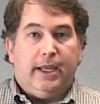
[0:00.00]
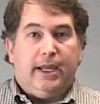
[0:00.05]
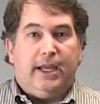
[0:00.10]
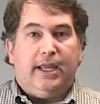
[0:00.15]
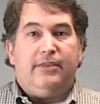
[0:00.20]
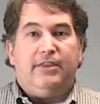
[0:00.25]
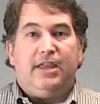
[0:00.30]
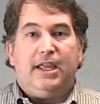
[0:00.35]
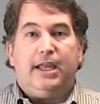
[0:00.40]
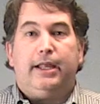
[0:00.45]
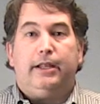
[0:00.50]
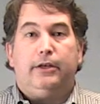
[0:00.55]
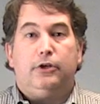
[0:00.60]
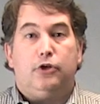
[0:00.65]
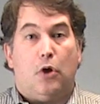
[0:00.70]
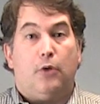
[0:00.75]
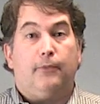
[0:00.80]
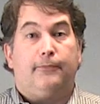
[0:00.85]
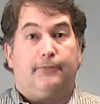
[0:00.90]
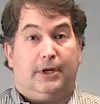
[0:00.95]
And then
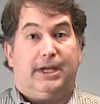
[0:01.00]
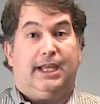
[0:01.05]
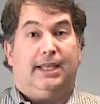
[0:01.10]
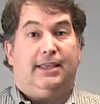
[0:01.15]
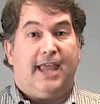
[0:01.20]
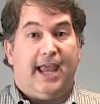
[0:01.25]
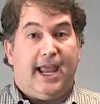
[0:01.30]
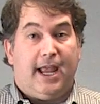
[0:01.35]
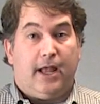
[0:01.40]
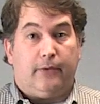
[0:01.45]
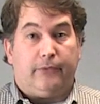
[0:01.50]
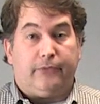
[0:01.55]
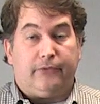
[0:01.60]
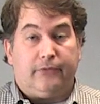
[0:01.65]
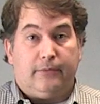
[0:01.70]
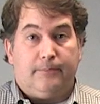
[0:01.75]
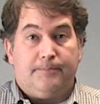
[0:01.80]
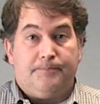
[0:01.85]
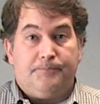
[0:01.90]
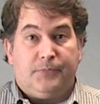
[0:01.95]
don't forget the
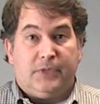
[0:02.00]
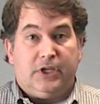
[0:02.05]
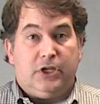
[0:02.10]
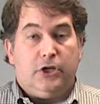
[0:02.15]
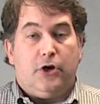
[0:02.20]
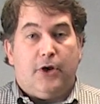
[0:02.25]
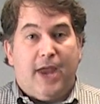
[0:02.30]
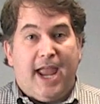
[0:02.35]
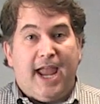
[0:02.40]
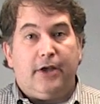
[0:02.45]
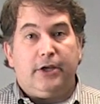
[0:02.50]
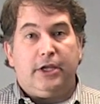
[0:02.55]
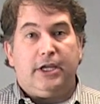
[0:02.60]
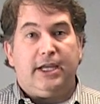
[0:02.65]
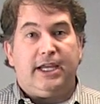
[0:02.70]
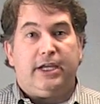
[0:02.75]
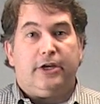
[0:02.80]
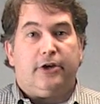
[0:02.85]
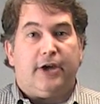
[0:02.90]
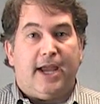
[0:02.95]
house. You know, how do you
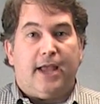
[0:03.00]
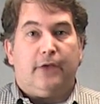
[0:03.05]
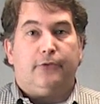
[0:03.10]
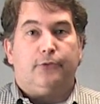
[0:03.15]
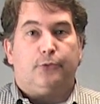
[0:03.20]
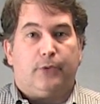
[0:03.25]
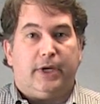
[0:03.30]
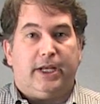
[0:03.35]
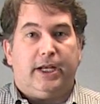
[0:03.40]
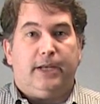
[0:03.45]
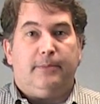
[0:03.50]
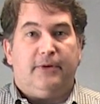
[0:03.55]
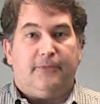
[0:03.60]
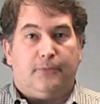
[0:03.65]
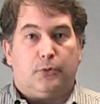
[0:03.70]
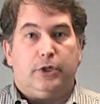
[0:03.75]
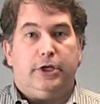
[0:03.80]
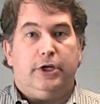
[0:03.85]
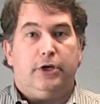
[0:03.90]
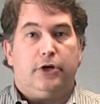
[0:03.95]
get your house ready
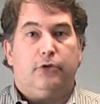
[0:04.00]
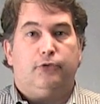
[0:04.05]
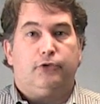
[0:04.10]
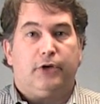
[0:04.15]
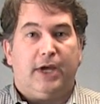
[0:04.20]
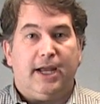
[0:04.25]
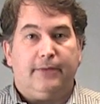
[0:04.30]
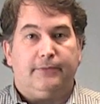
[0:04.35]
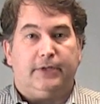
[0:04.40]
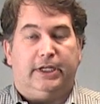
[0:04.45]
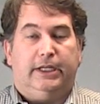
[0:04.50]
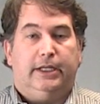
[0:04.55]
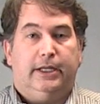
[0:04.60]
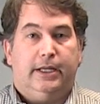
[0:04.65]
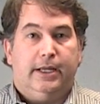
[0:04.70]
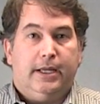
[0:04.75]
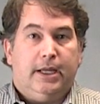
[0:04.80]
before you go traveling?